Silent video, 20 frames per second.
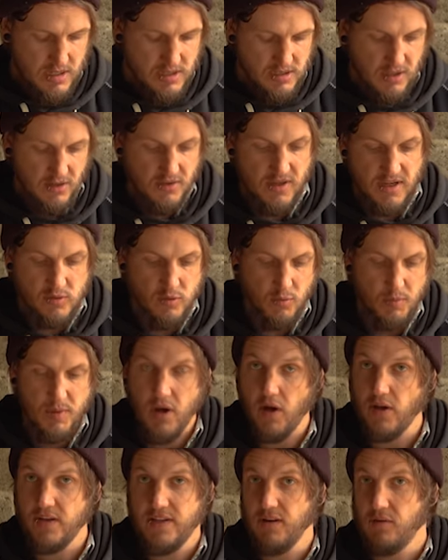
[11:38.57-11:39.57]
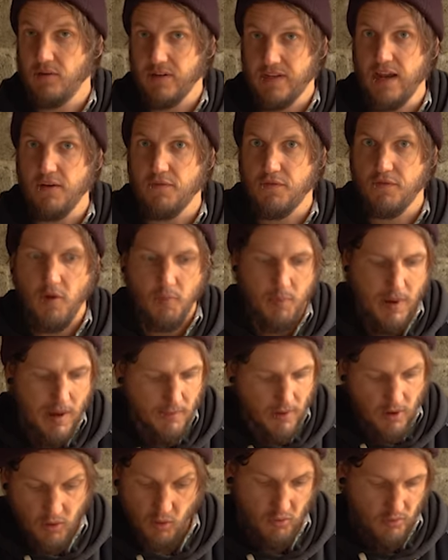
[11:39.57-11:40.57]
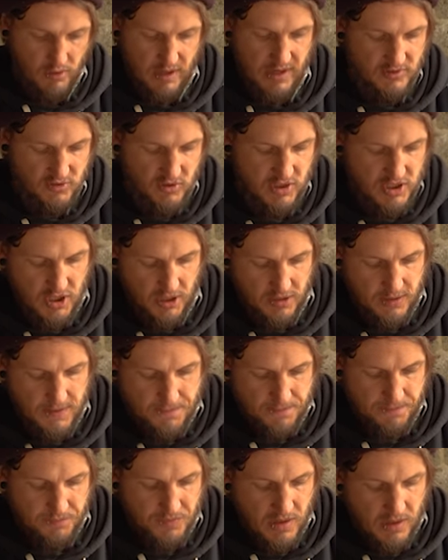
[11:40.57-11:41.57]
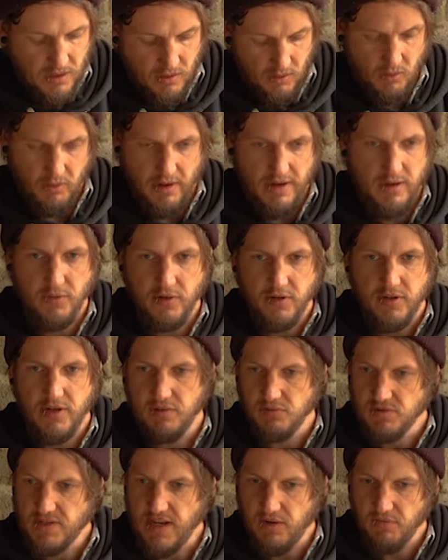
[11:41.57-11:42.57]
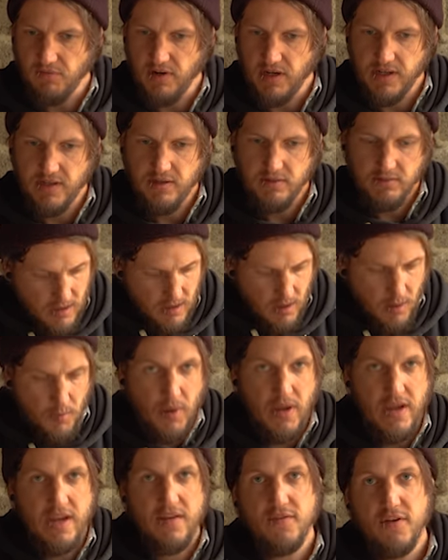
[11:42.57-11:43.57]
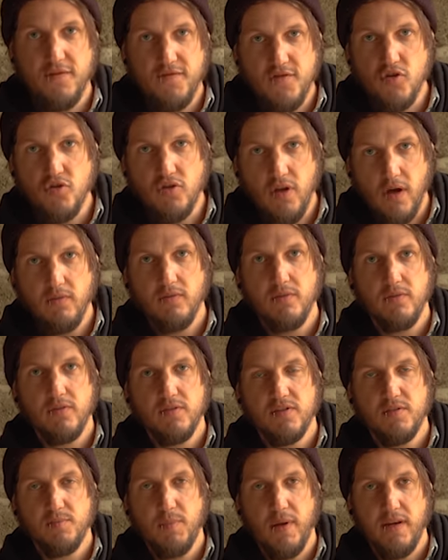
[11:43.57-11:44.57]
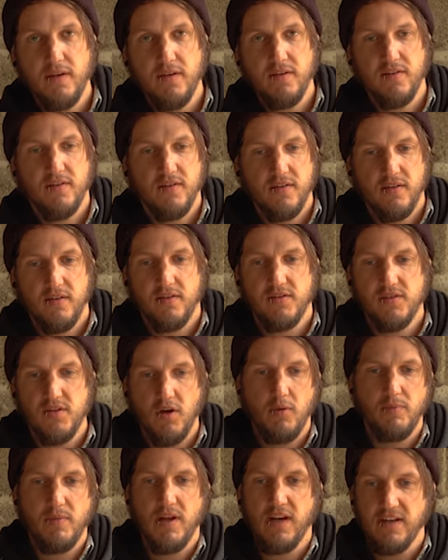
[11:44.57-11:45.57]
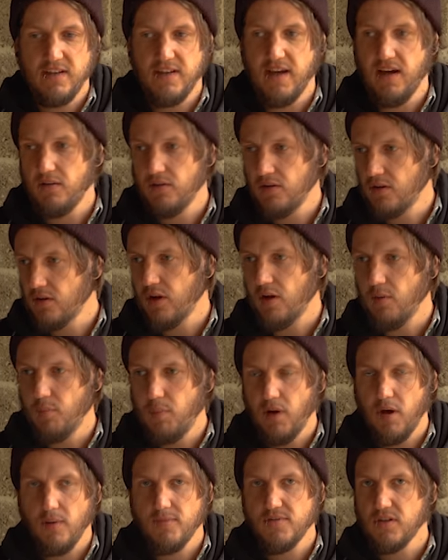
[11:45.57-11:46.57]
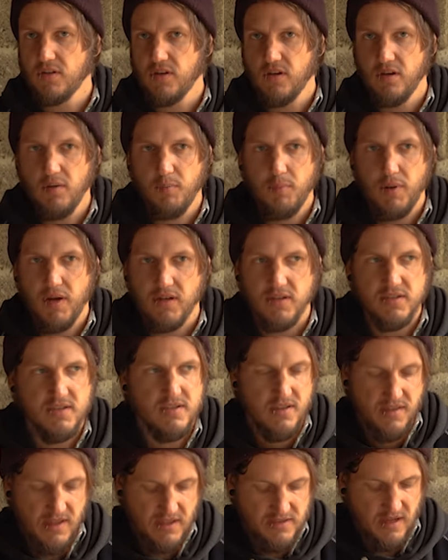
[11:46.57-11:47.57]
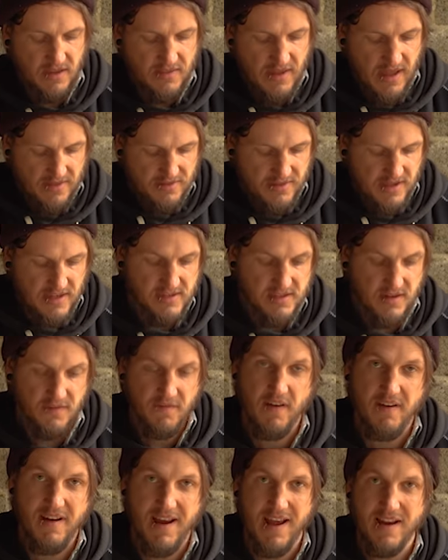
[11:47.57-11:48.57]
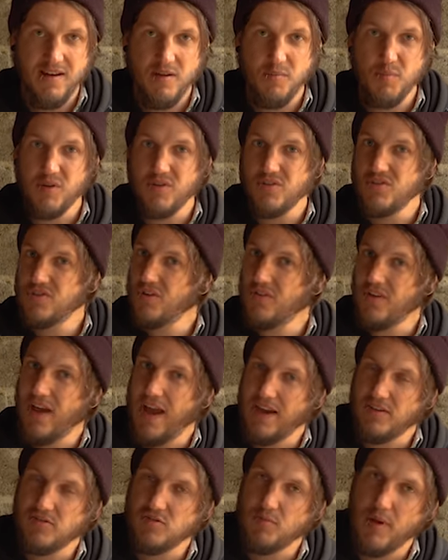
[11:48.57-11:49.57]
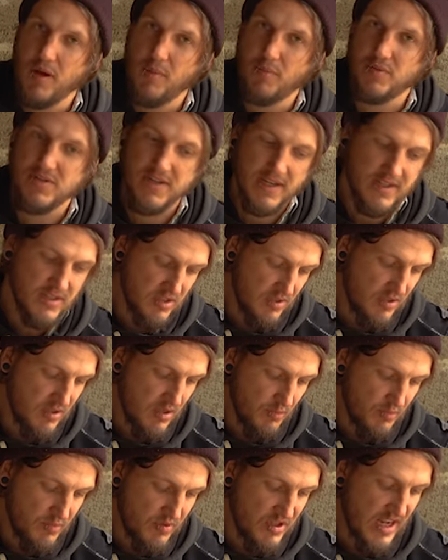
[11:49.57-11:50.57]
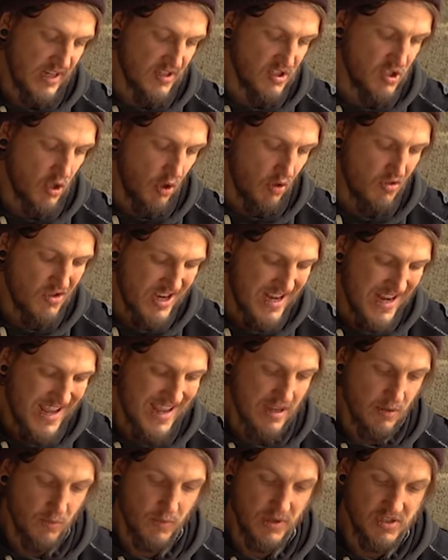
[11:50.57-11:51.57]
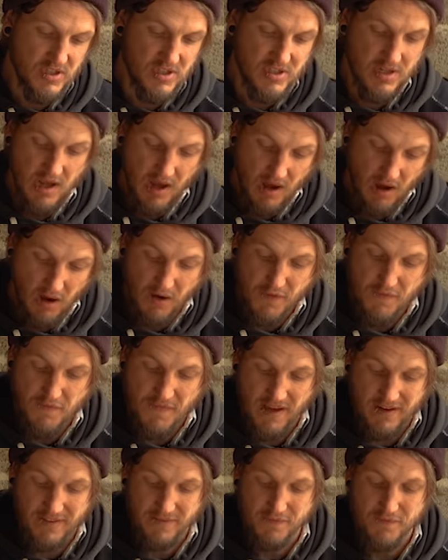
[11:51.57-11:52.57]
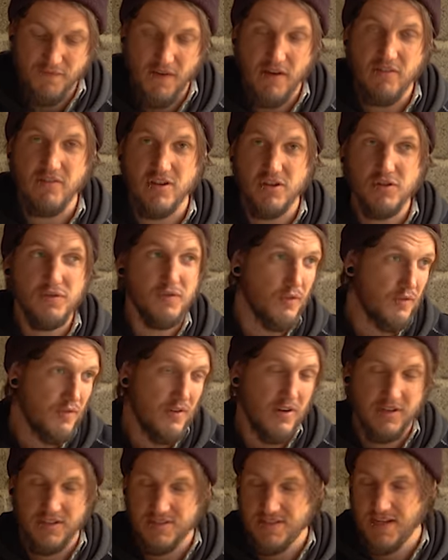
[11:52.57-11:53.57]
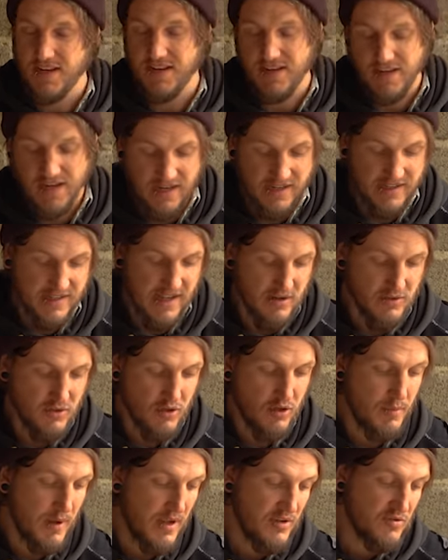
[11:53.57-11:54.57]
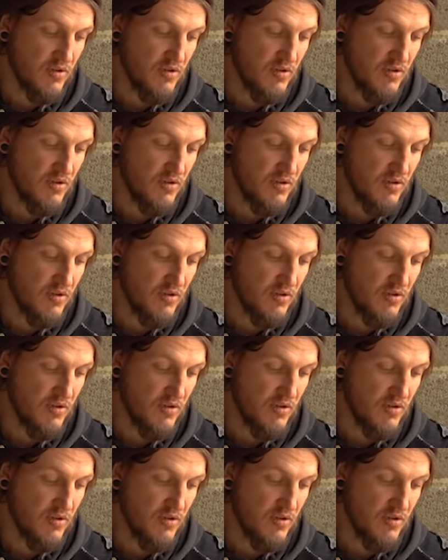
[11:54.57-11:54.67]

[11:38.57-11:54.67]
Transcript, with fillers: So these would be ideal again for a plumber or an electrician or anyone who kneels down really. But even if you don't spend time kneeling down and looking at pipes, looking at plugs, things like that, these are very handy because you've got that extra bit of protection, protection on the knee, which I found very useful for, like I said, kneeling down, doing a bit of